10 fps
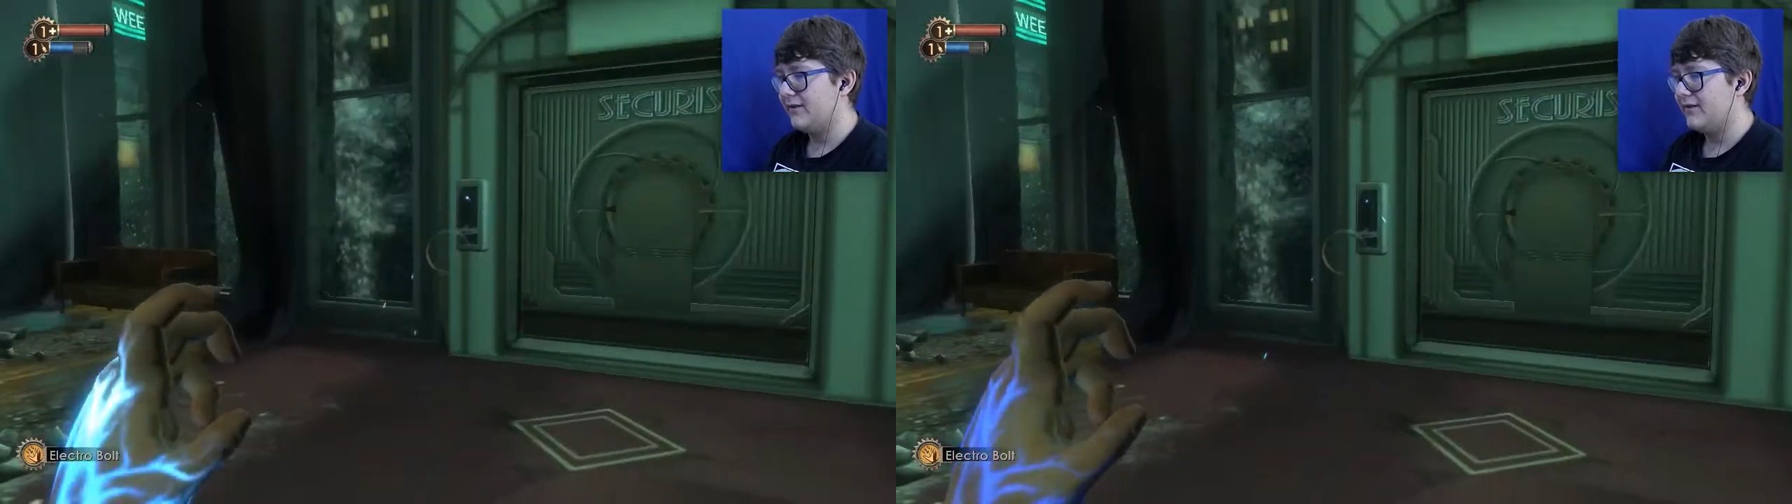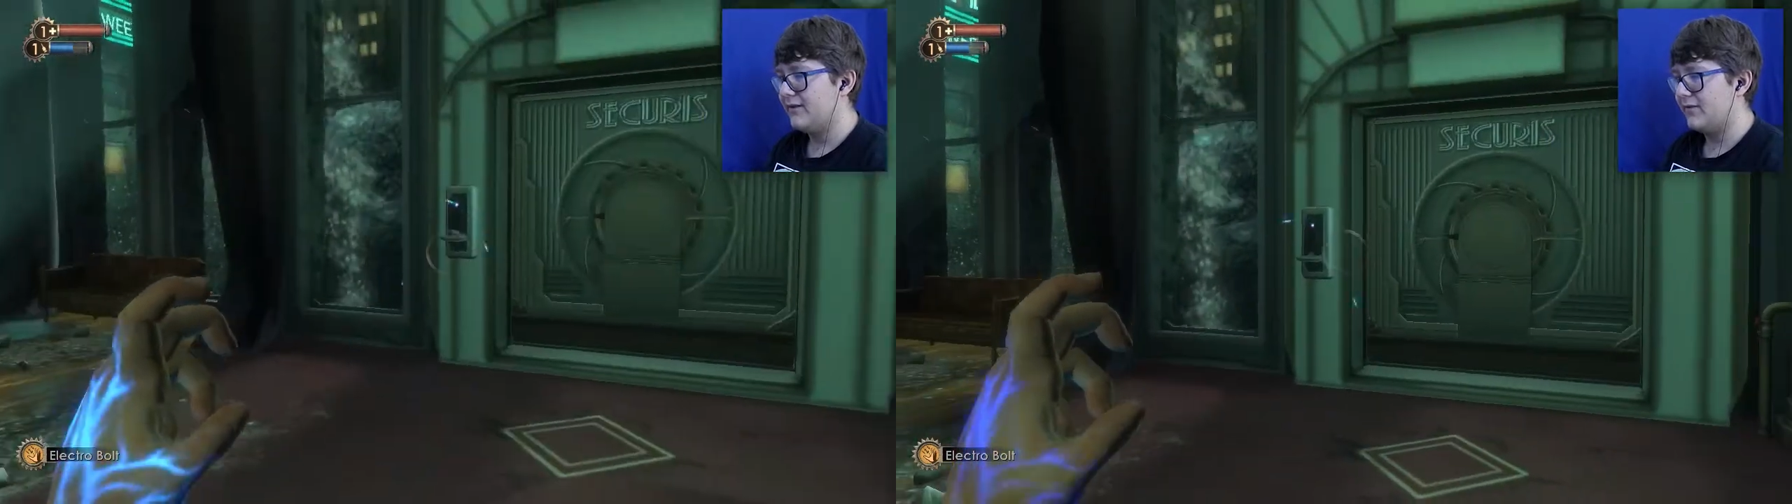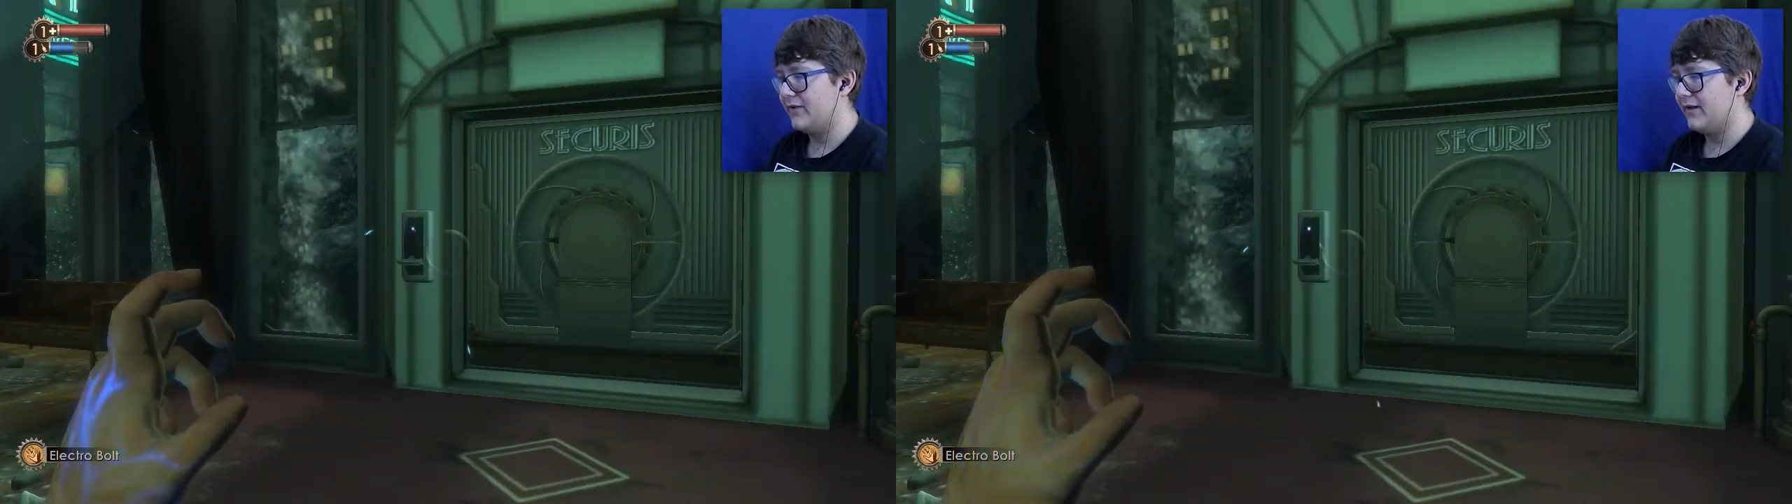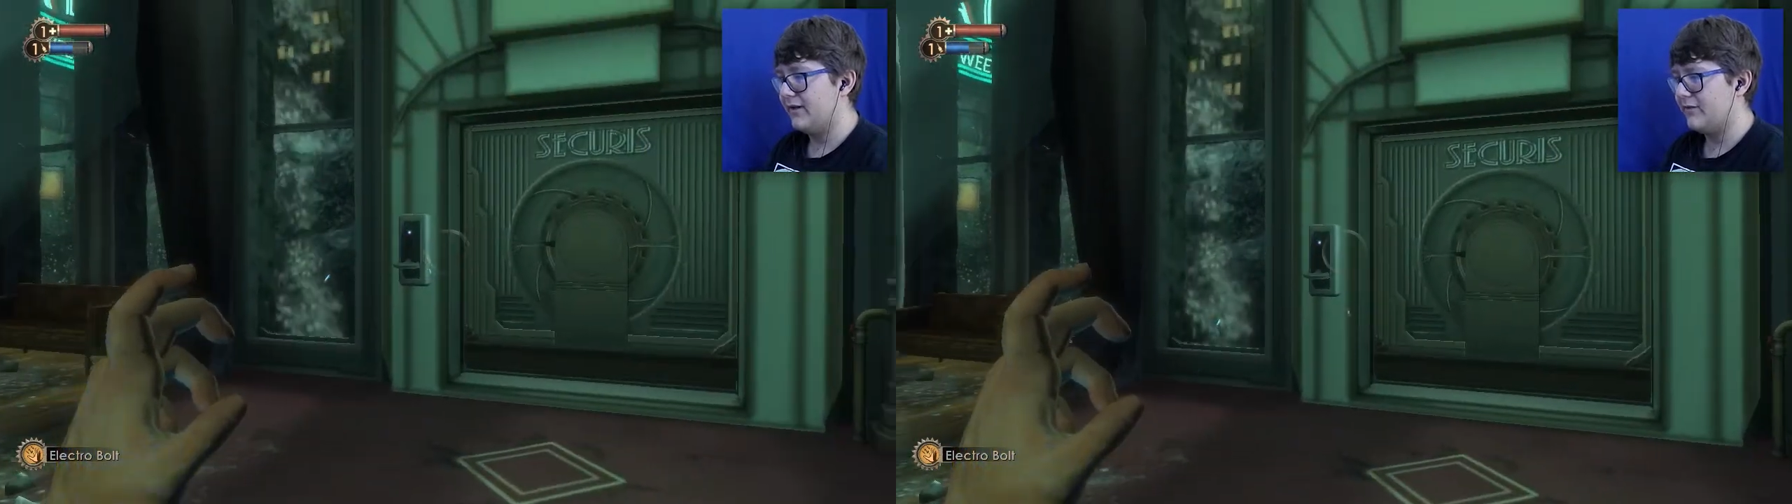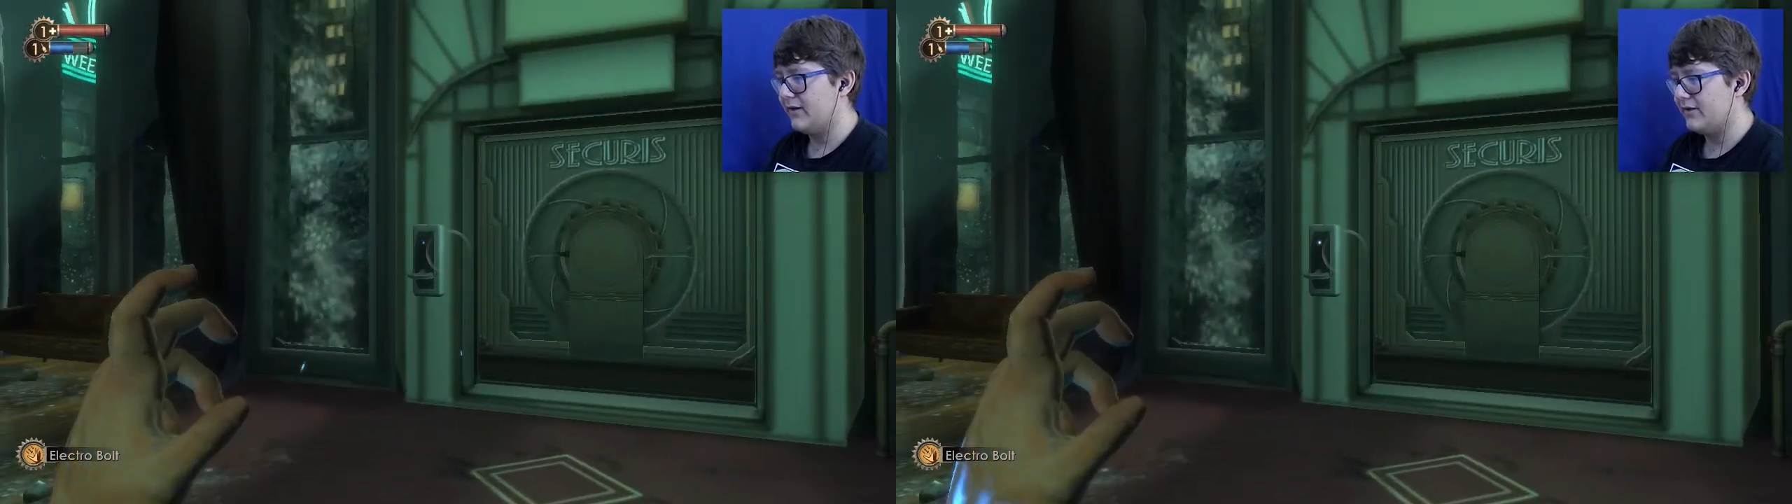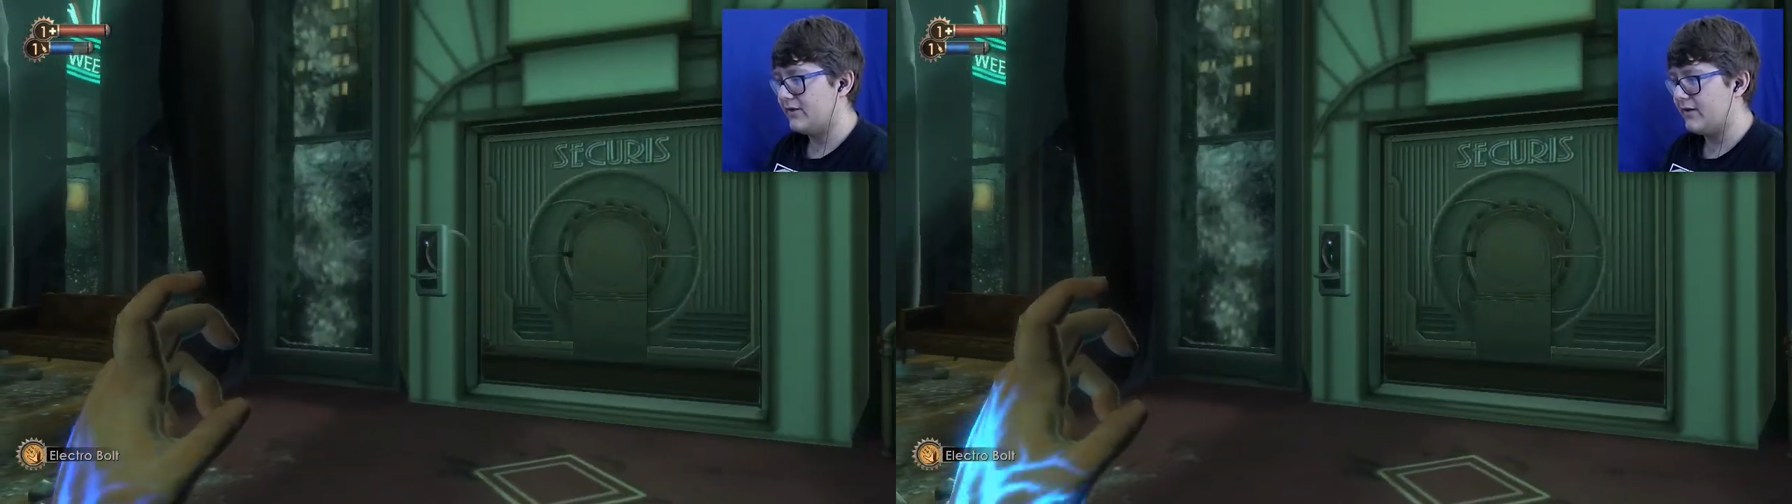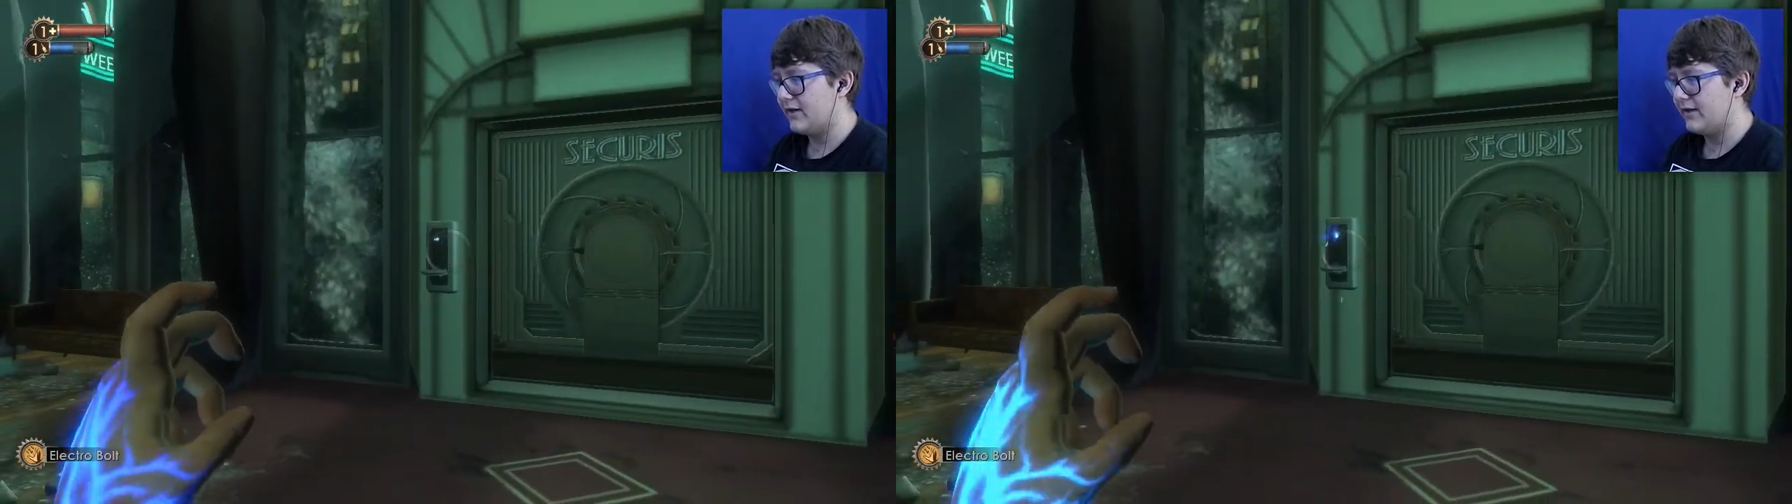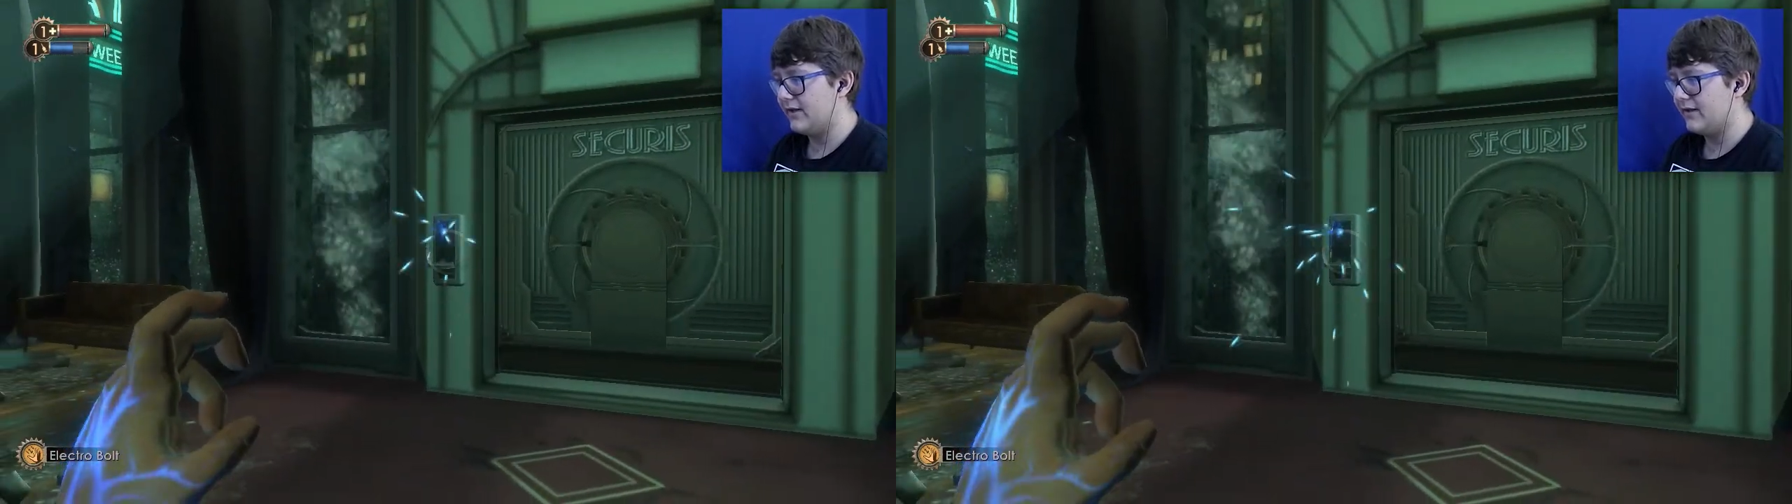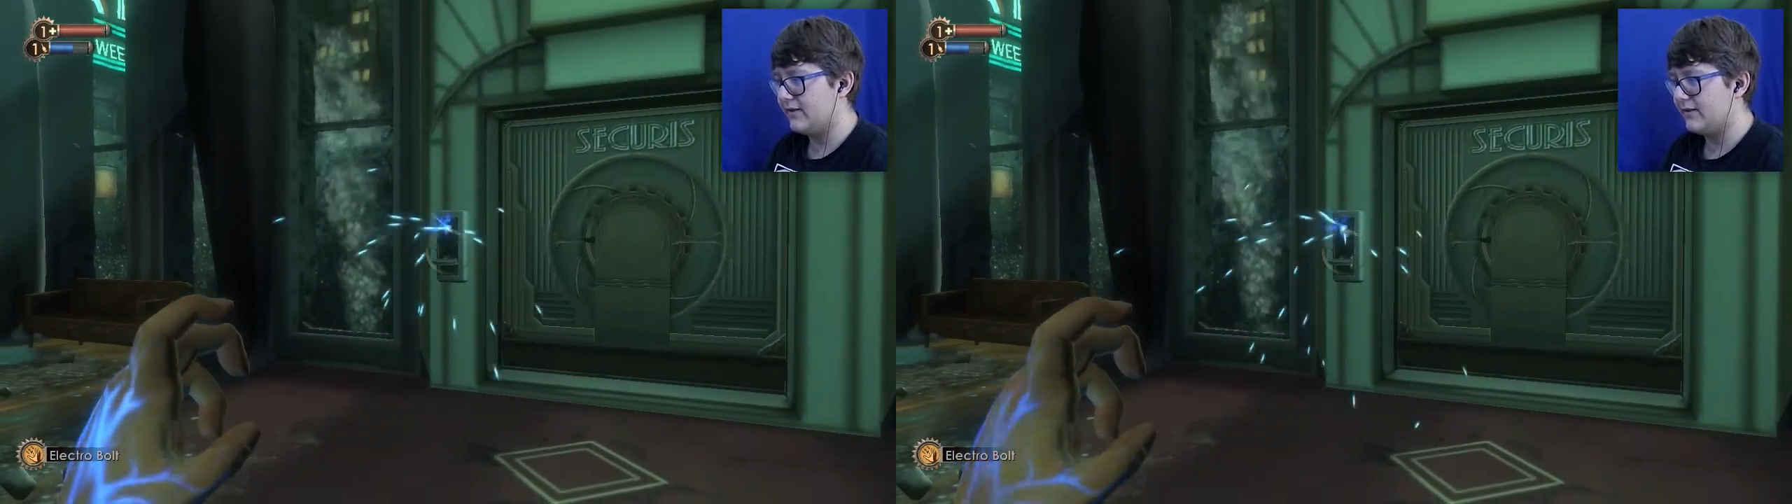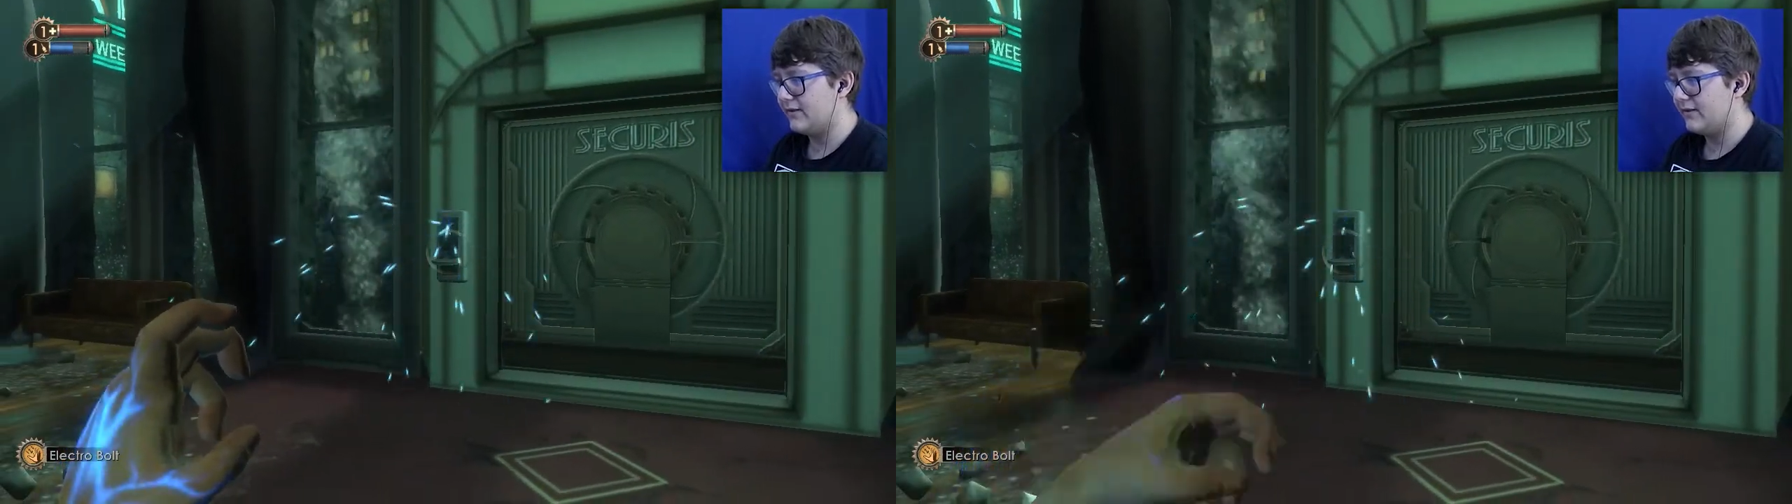Sweet. Do I shock
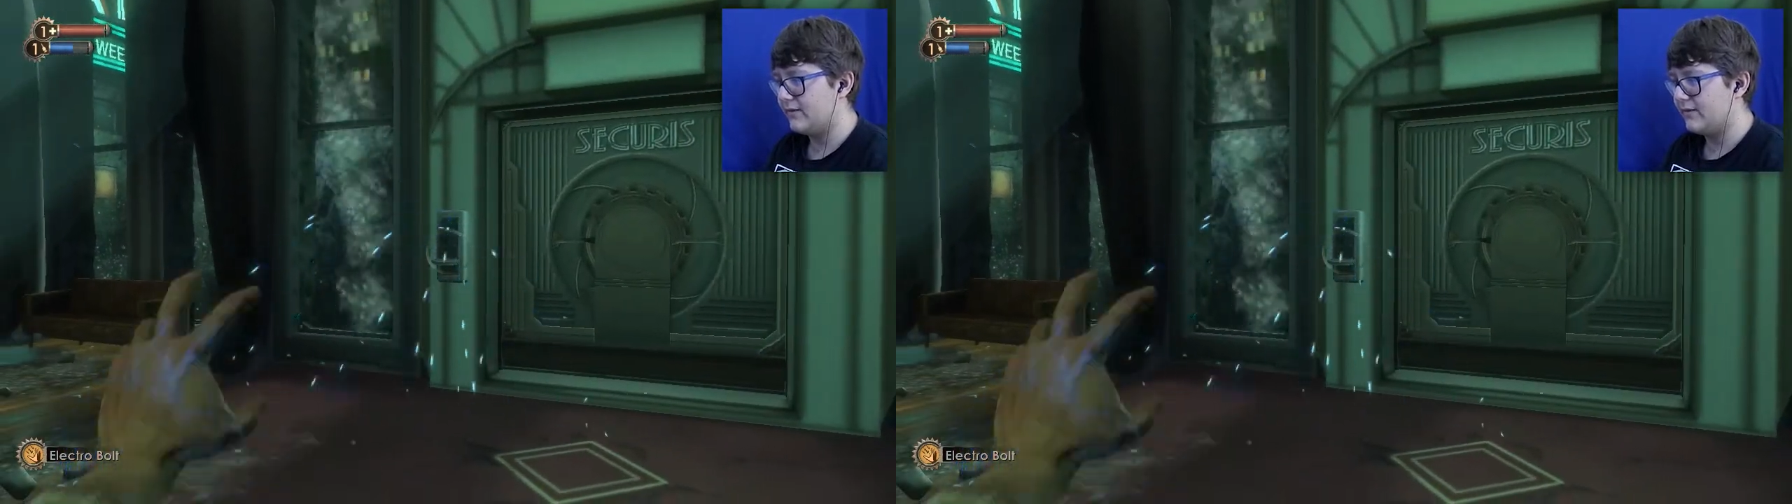this?